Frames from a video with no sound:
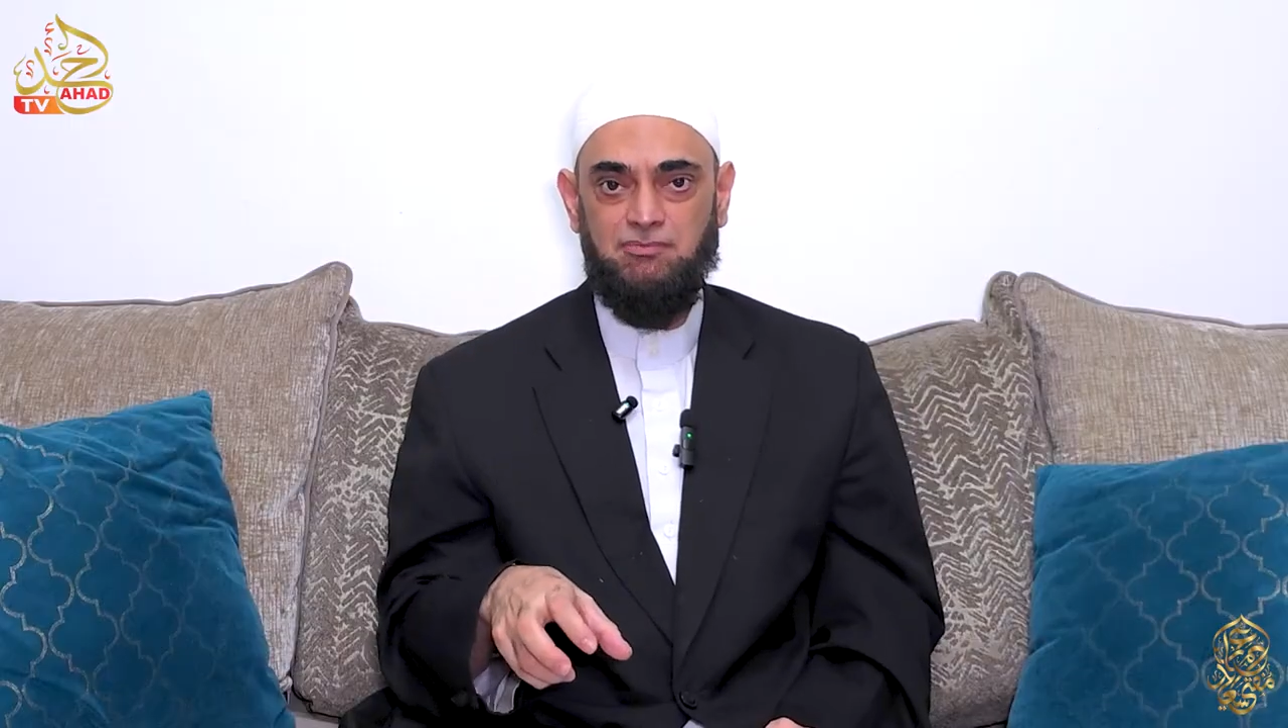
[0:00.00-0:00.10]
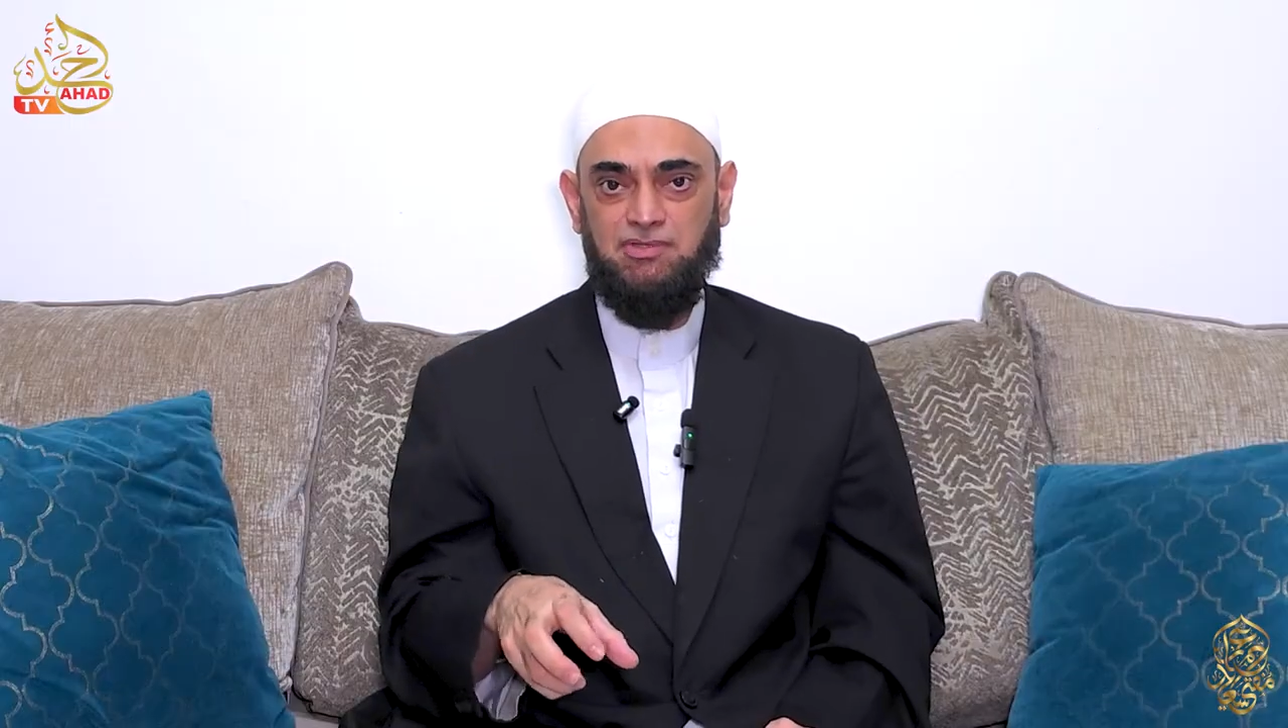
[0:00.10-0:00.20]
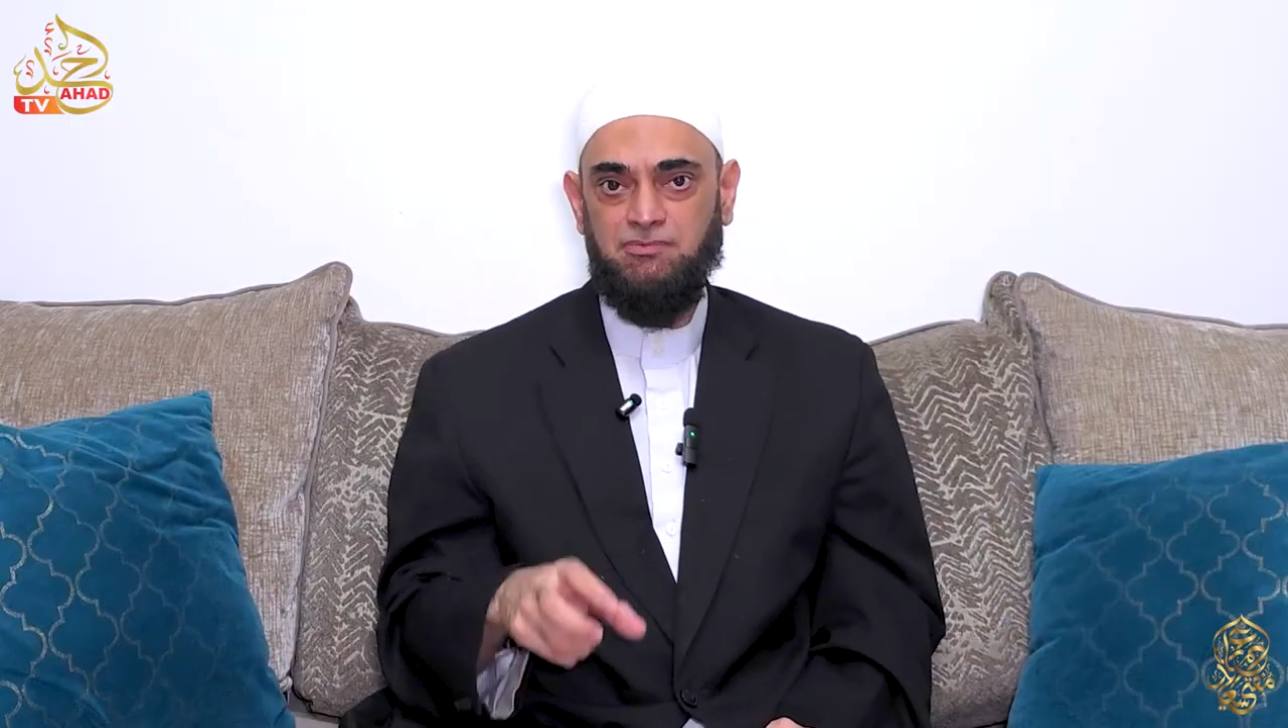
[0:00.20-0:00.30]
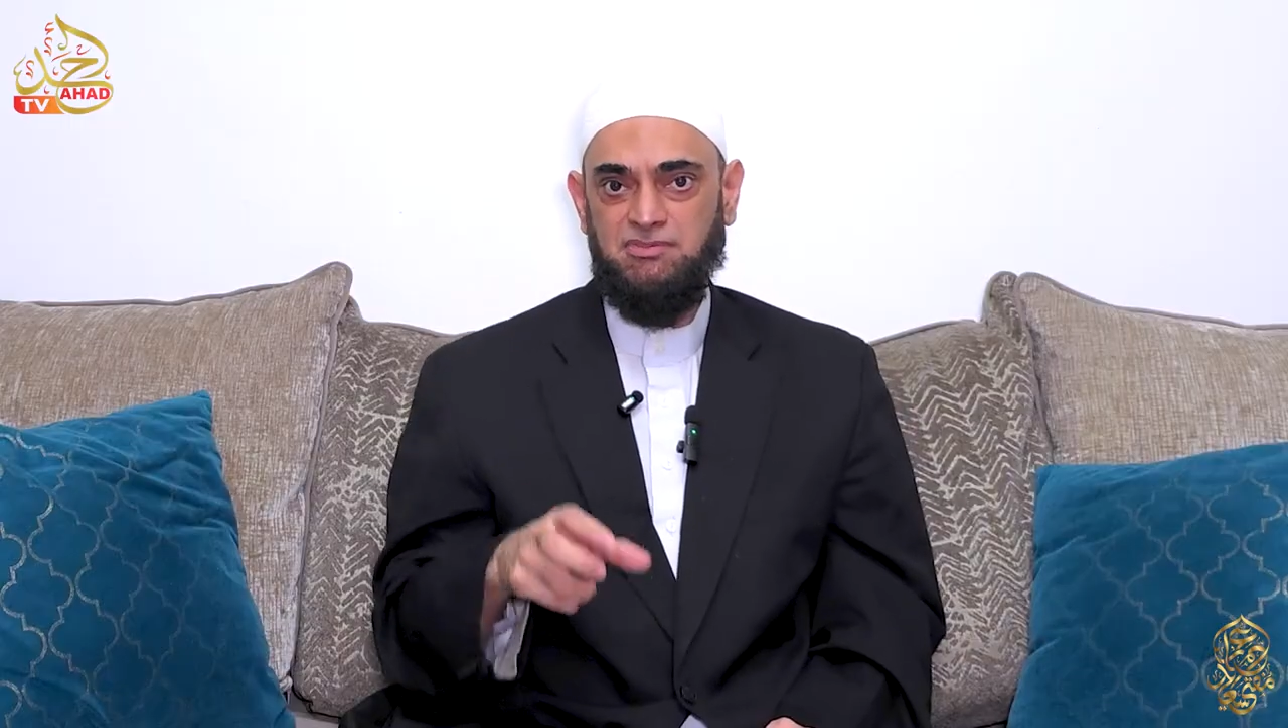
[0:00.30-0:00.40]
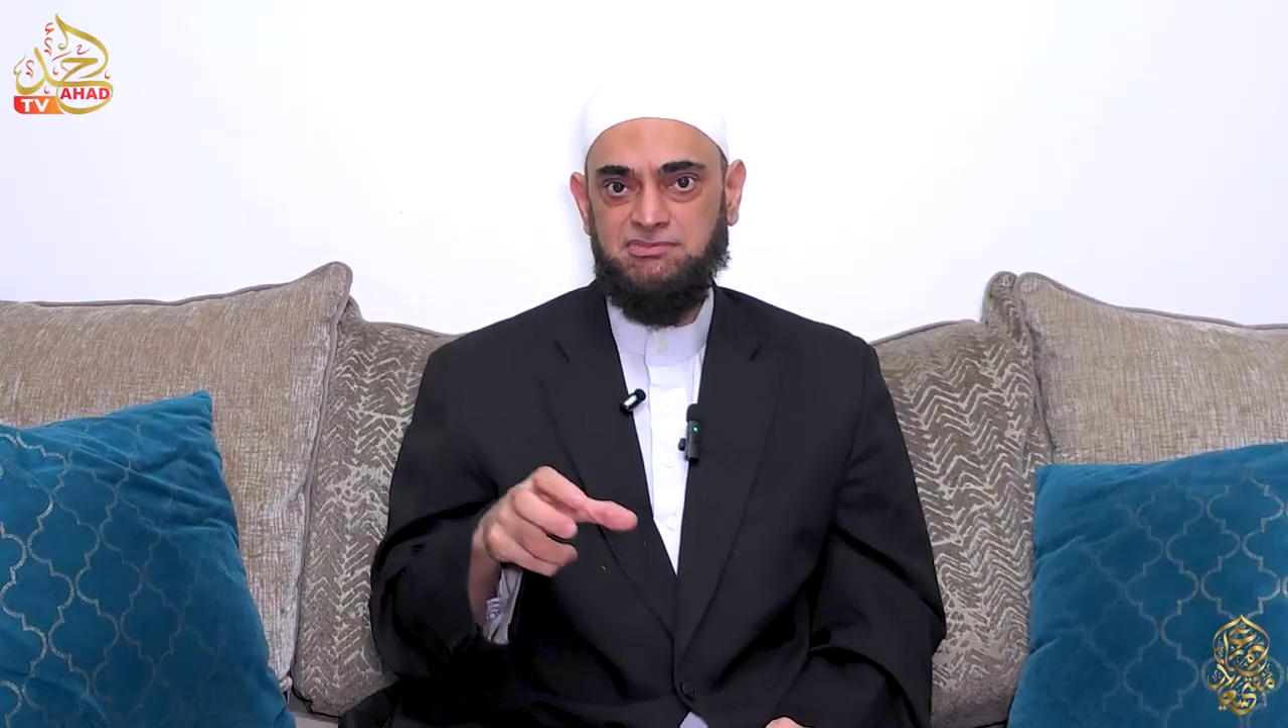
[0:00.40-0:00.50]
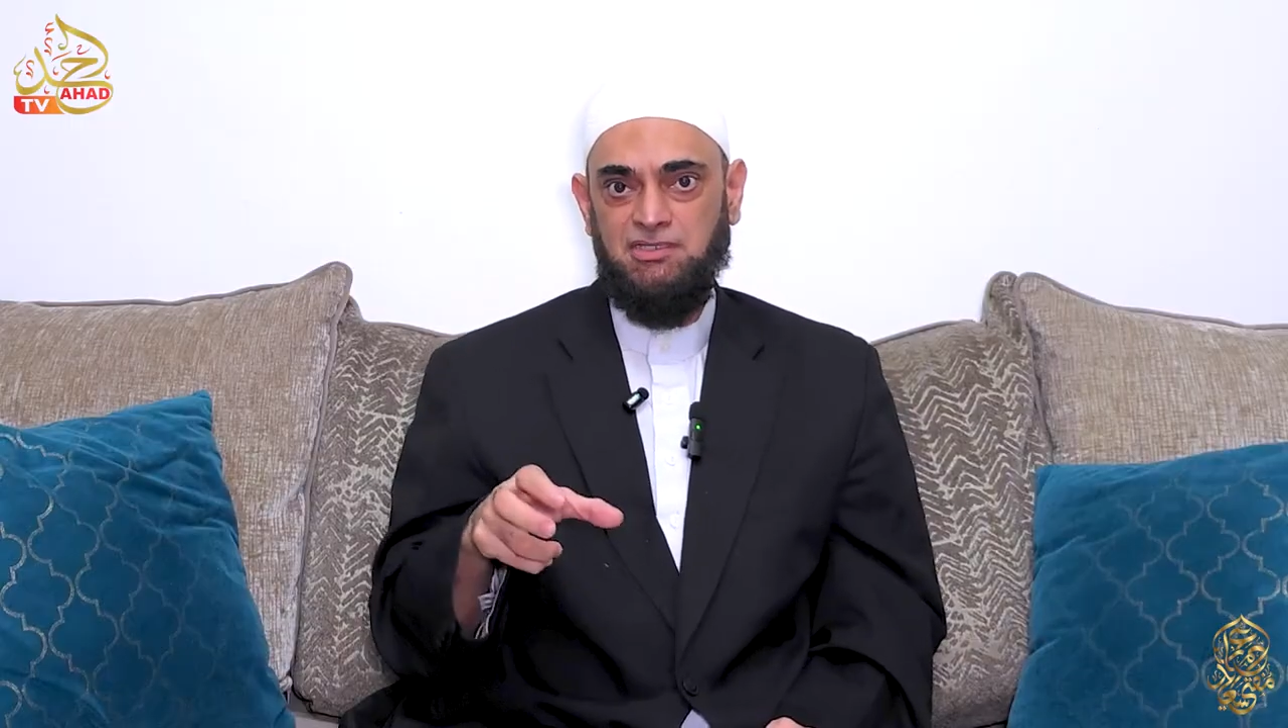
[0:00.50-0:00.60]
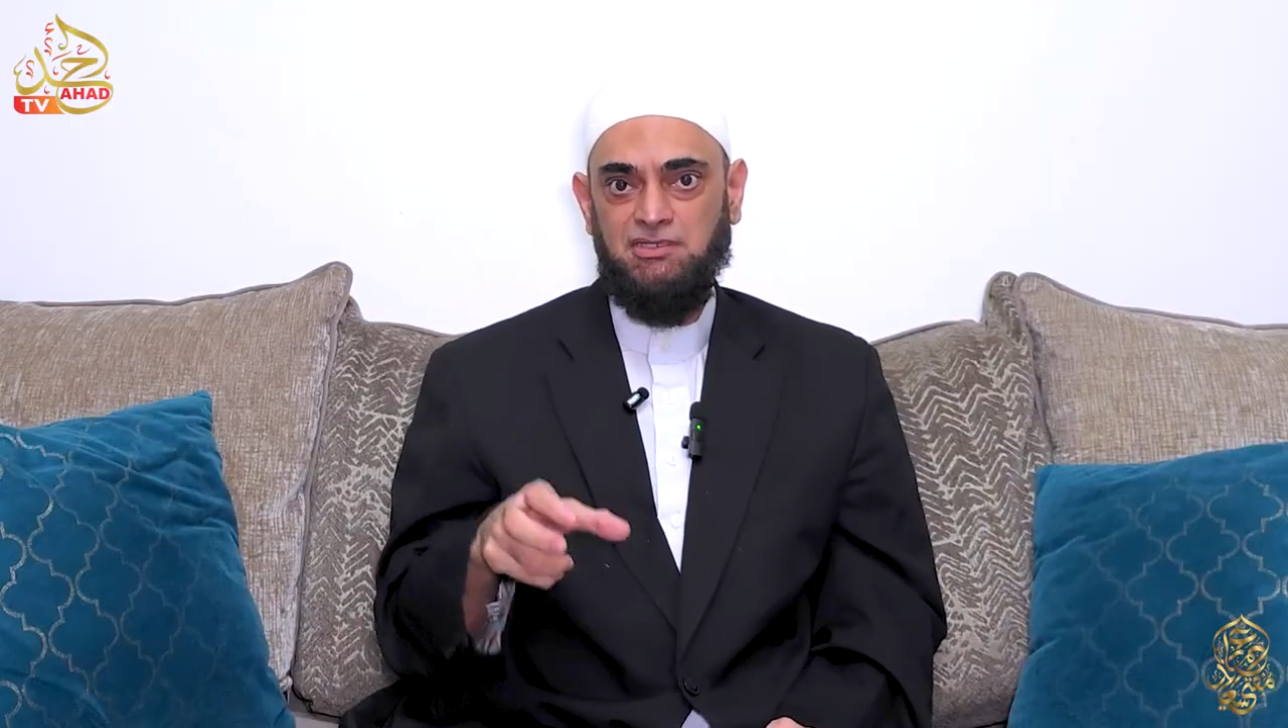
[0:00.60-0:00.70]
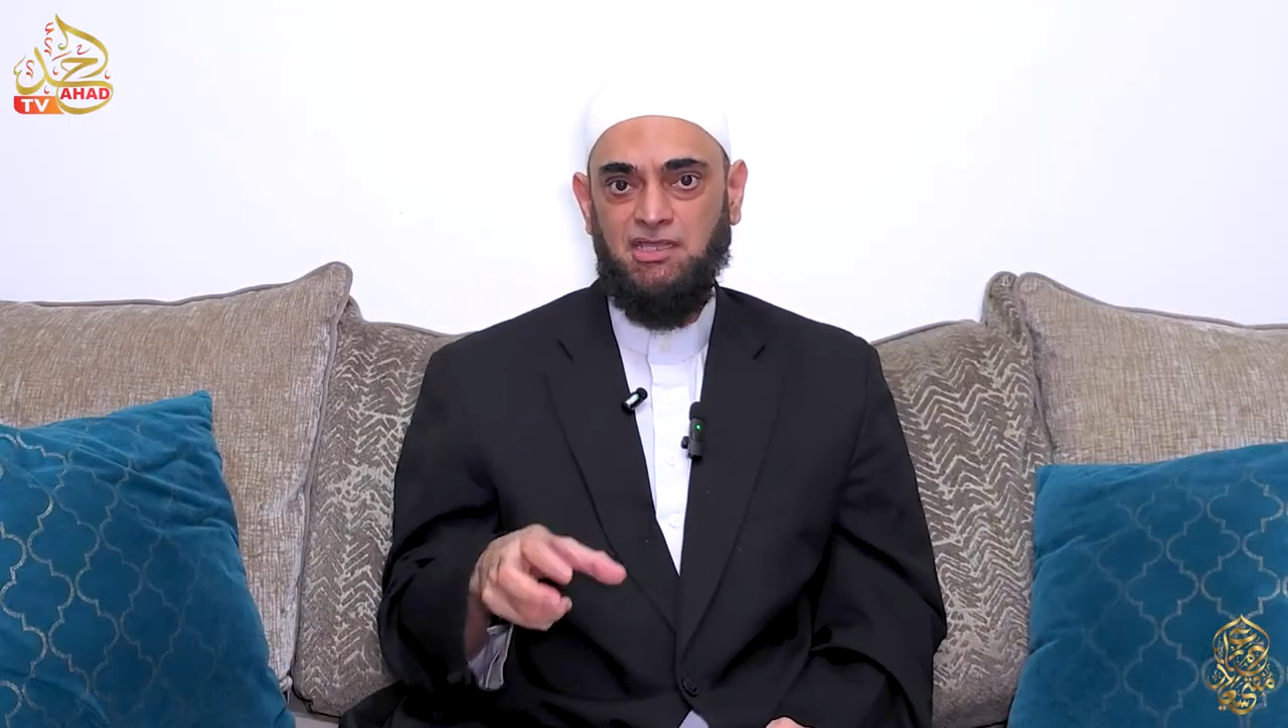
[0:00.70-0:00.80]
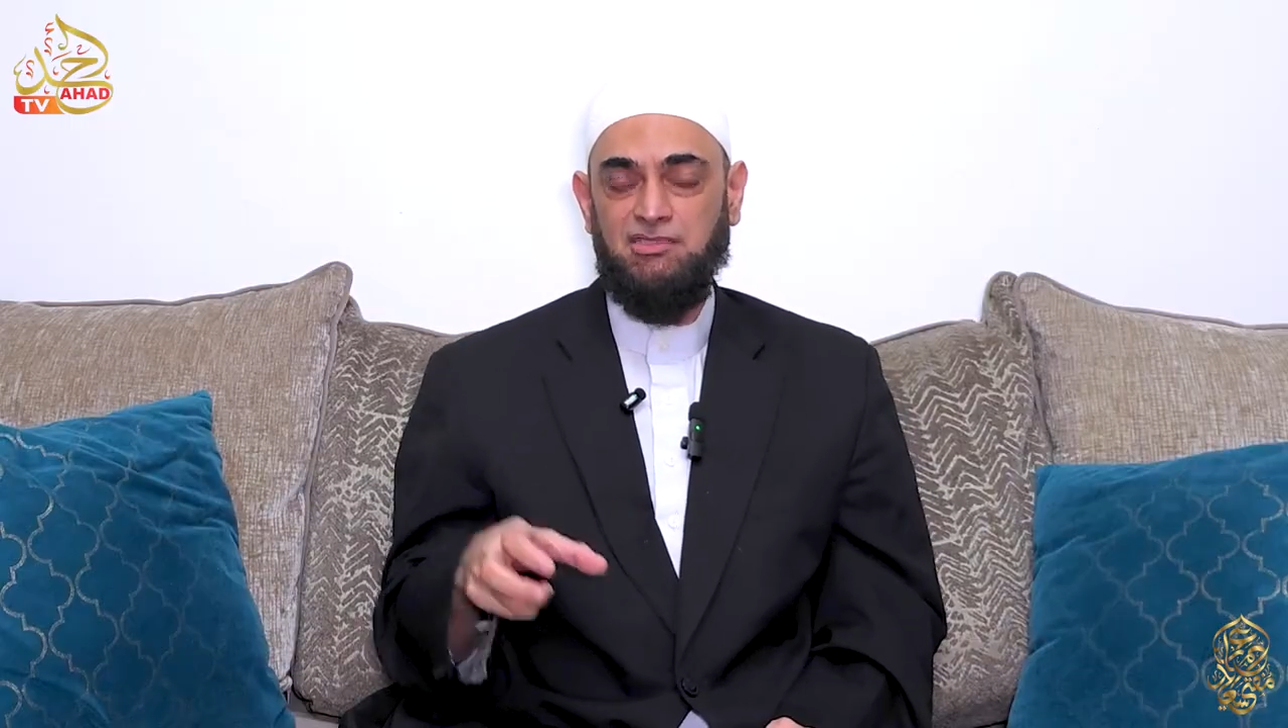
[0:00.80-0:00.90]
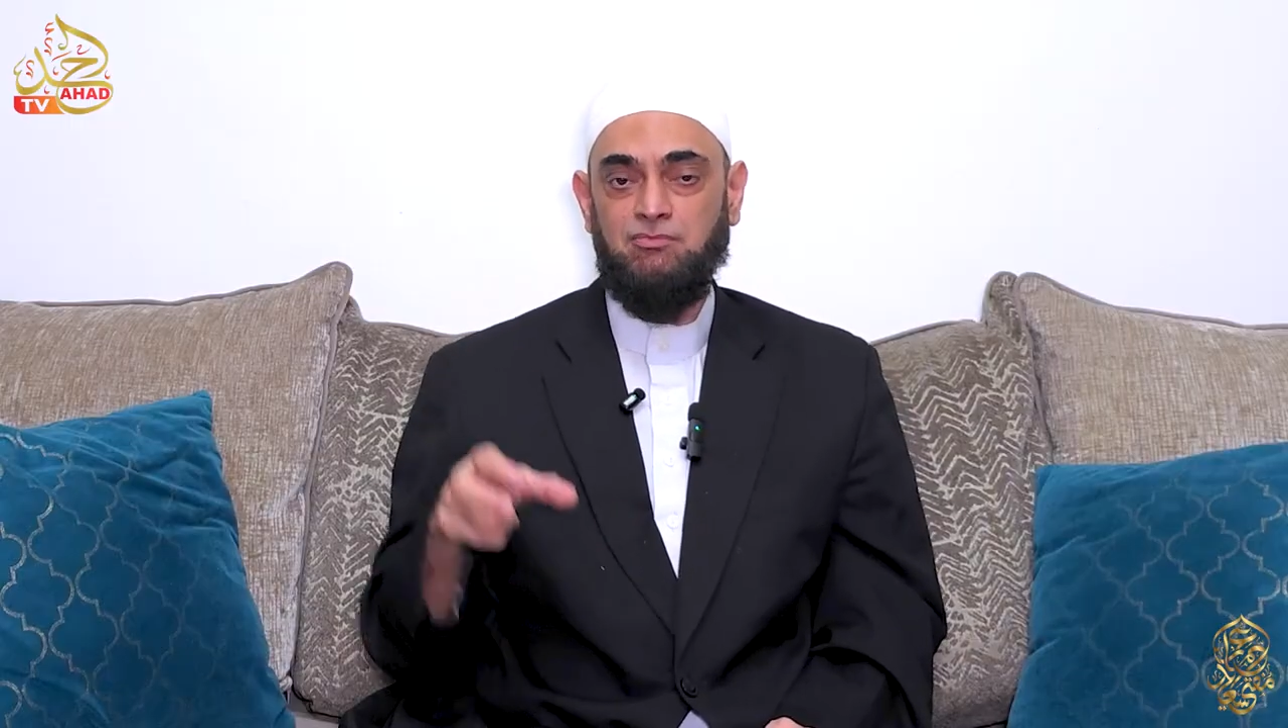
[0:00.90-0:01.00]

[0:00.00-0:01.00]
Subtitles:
but Faskh nikah is